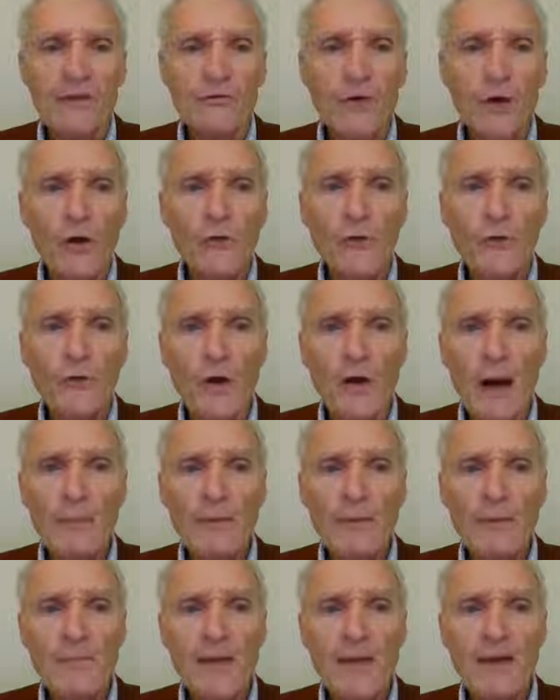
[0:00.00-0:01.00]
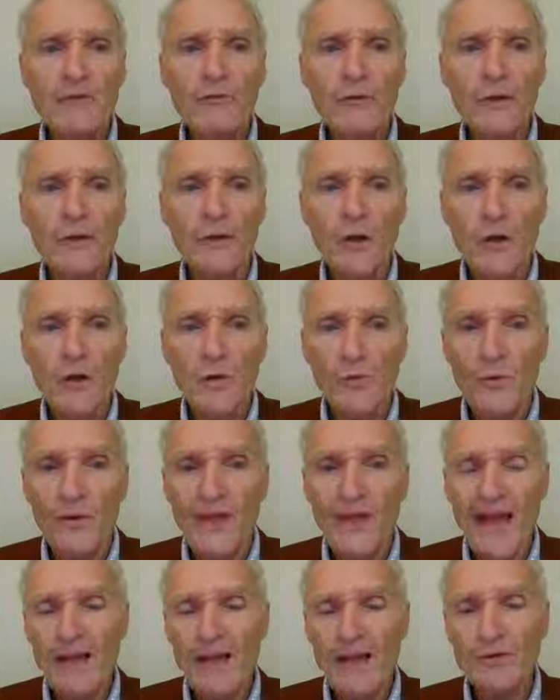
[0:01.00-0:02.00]
It's also complementary
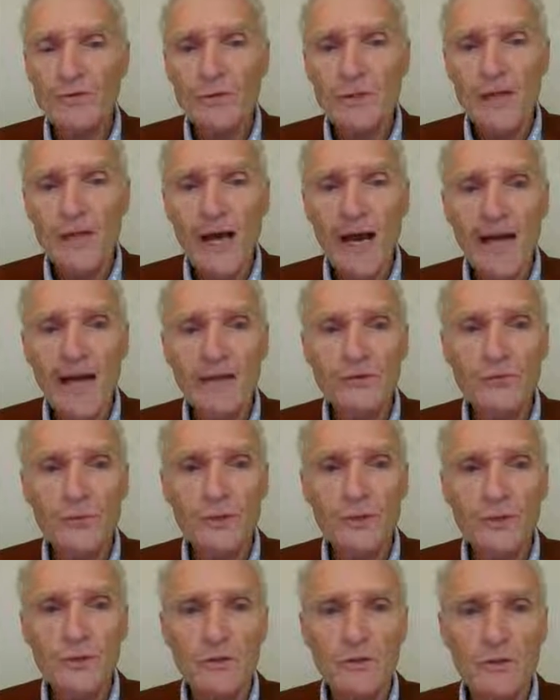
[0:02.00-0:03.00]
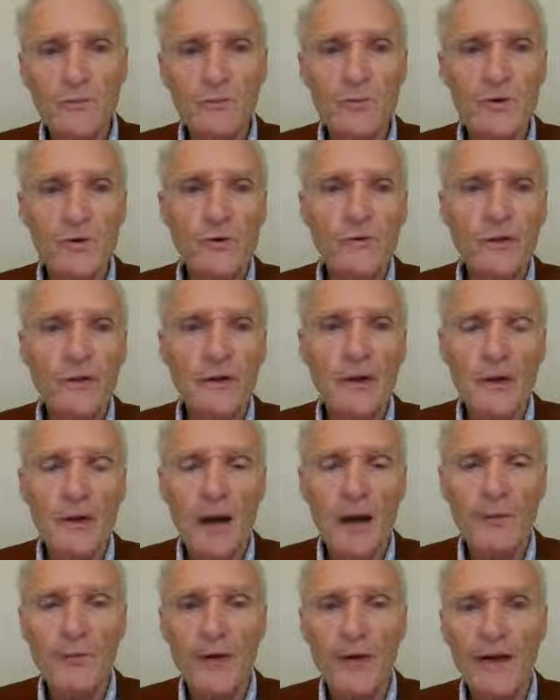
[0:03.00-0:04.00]
with exercise, which is improving
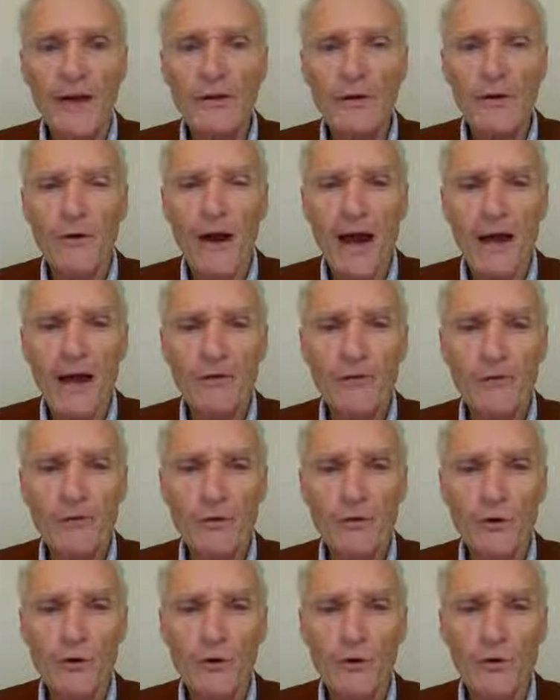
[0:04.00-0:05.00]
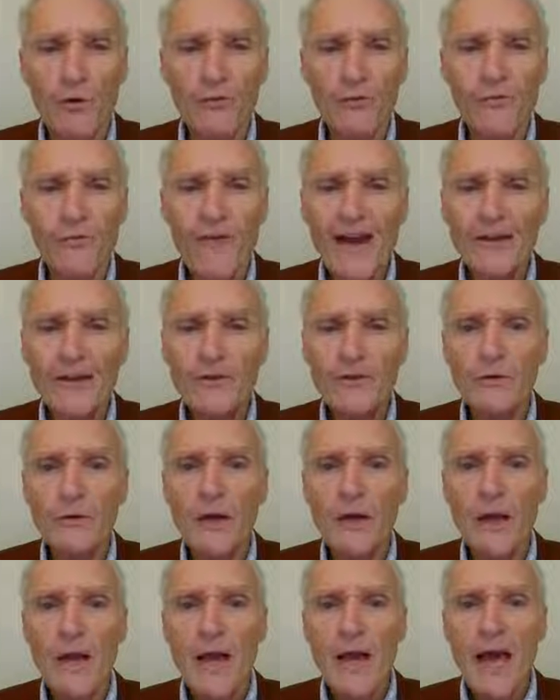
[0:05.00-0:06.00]
brain-derived neurogrowth
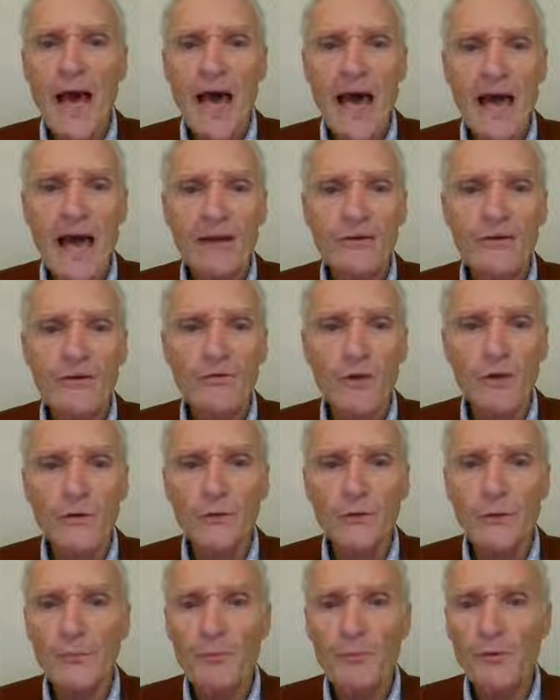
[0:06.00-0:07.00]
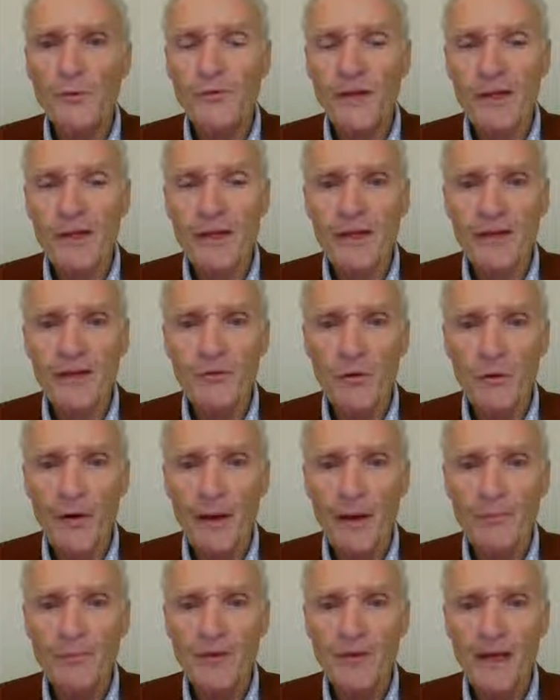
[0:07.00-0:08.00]
factor and is also improving
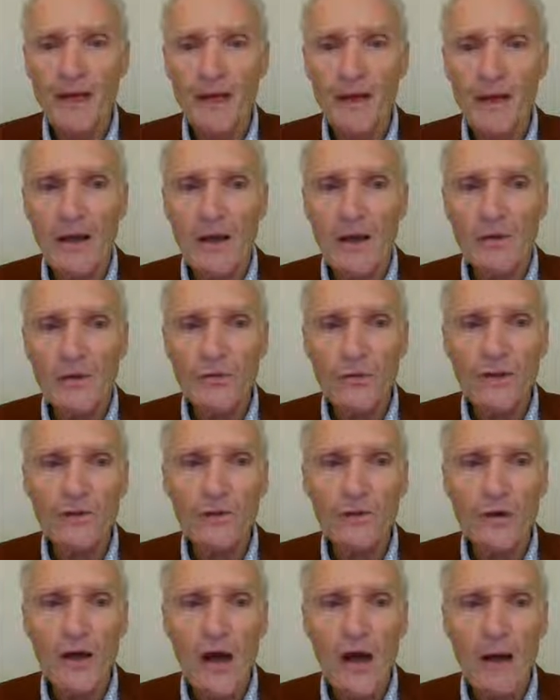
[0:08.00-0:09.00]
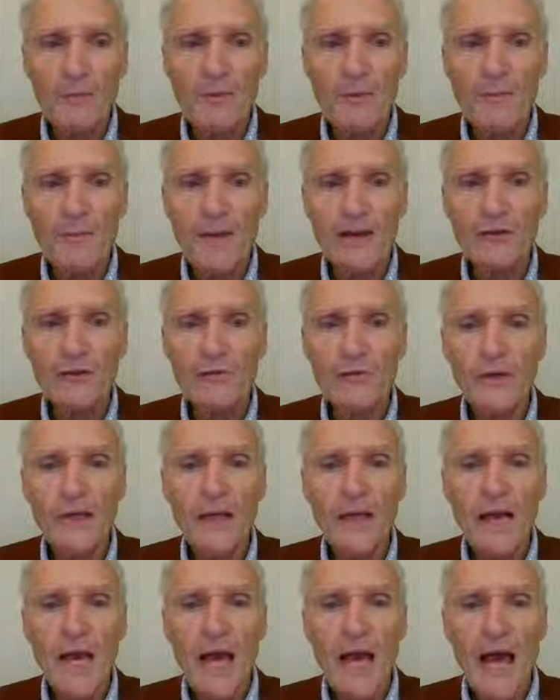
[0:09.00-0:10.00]
ketone uptake. So these are
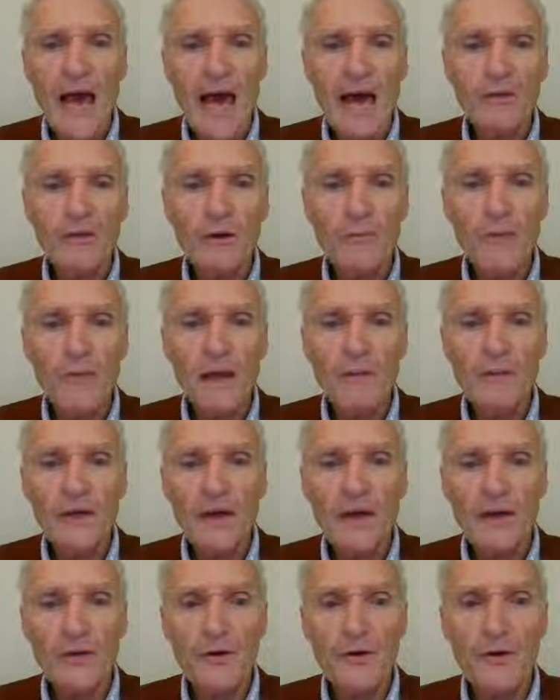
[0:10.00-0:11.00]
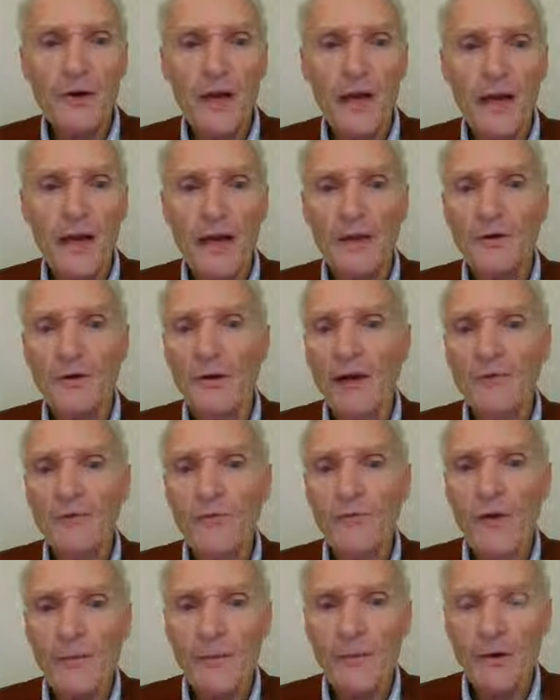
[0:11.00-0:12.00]
complementary, and there may be other
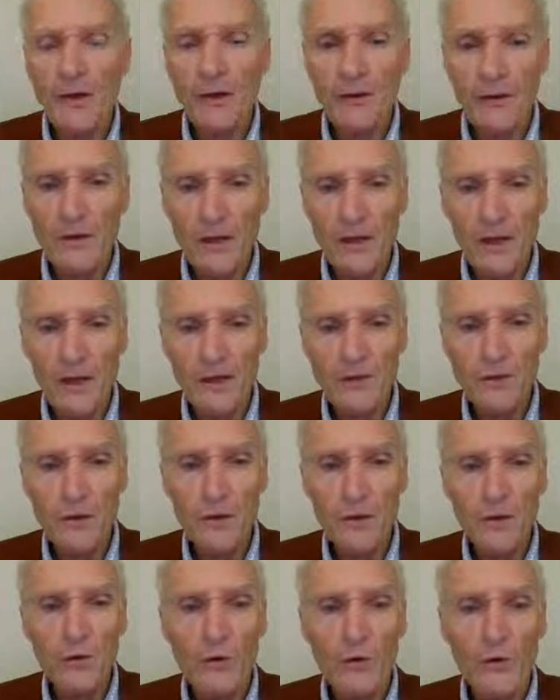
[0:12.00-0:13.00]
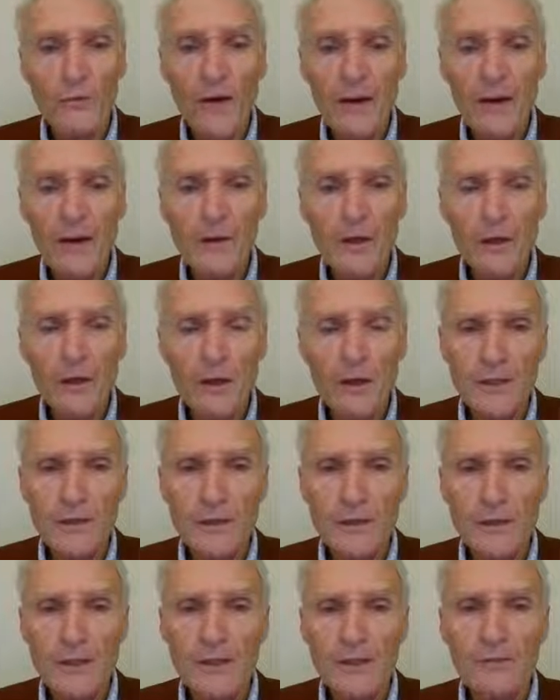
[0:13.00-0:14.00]
non-pharmacological or
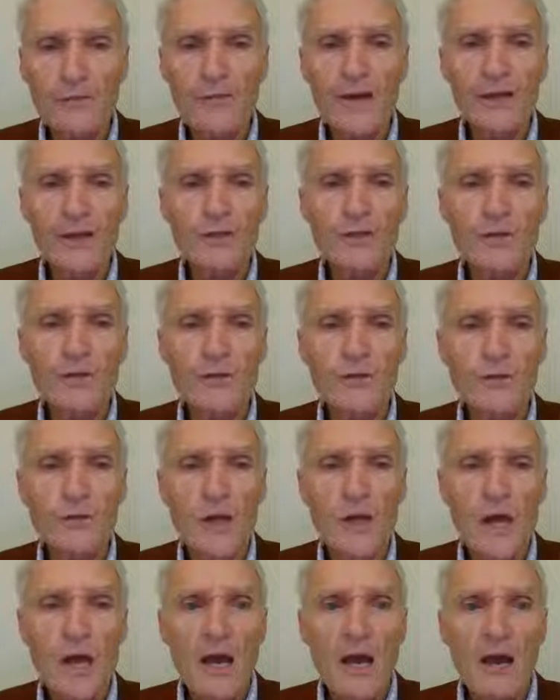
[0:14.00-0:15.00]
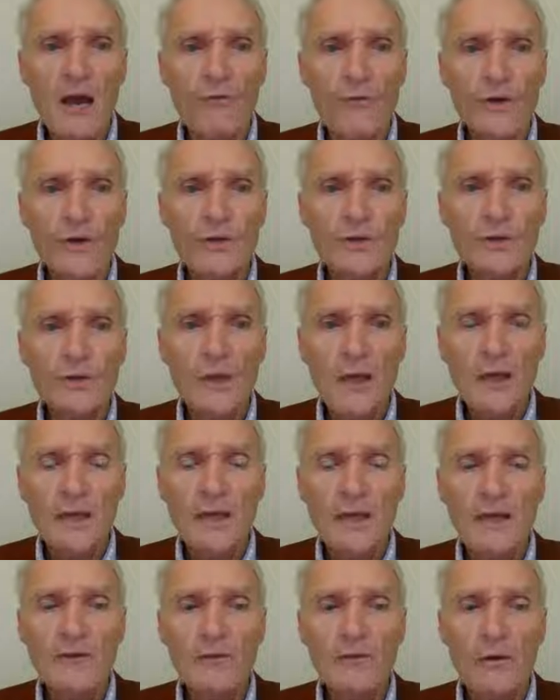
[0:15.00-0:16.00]
pharmacological interventions of which
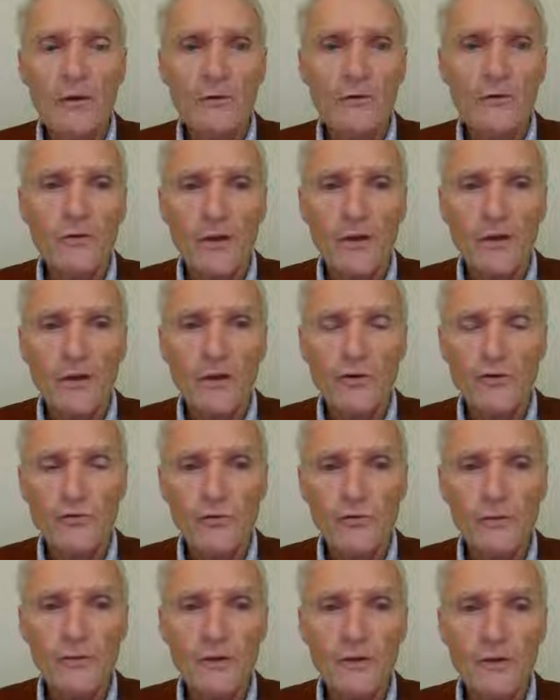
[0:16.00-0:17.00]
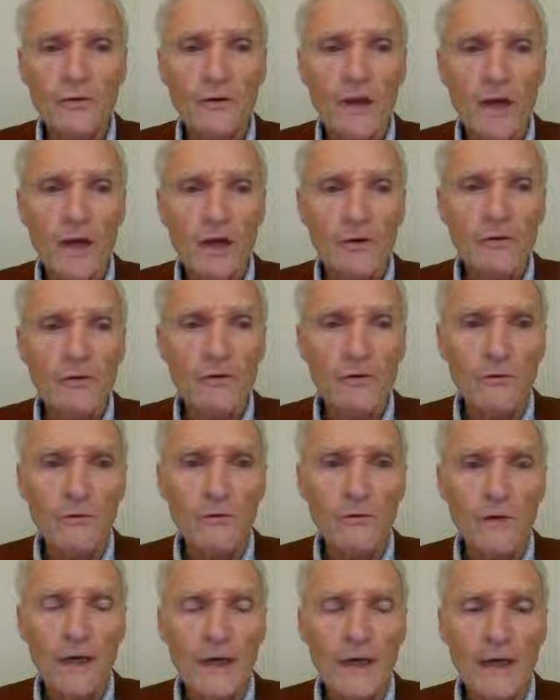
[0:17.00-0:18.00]
ketones can contribute
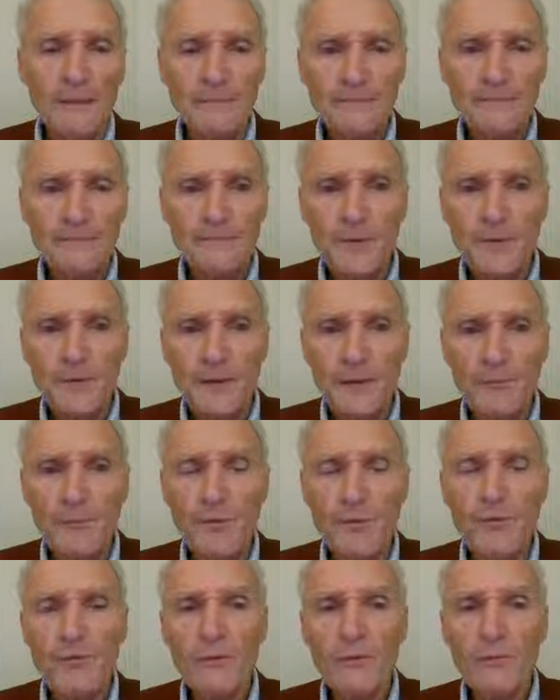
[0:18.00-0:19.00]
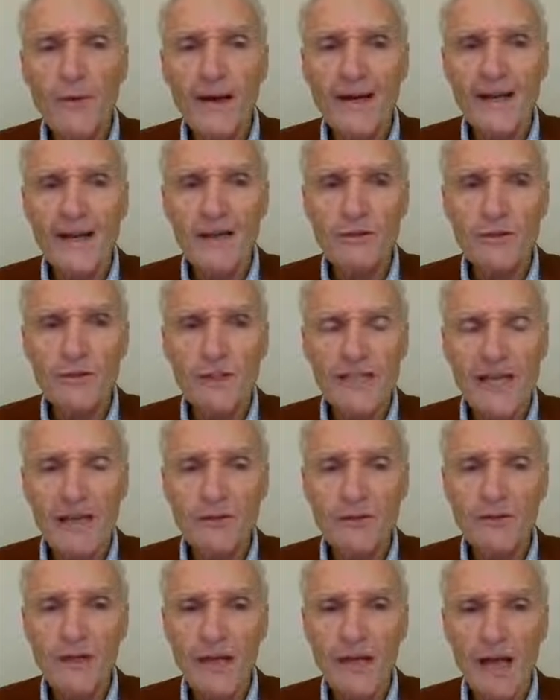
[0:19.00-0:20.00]
to improving brain energy
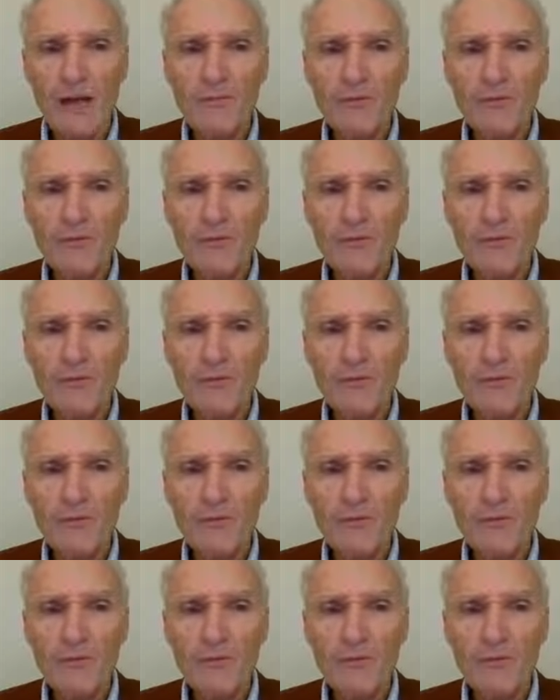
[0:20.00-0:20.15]
status